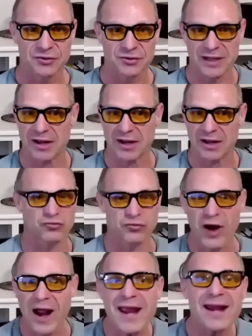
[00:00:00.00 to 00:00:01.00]
like
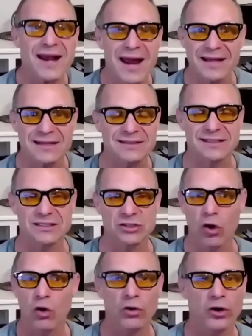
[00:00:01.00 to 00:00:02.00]
right as this
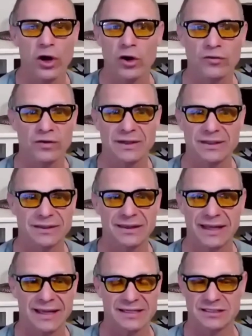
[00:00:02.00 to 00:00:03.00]
whole covid
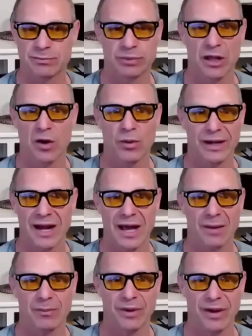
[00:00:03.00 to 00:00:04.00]
thing is blowing
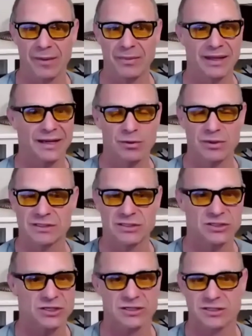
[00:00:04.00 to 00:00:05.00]
up i mean it was
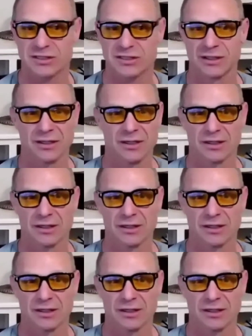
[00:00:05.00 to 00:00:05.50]
just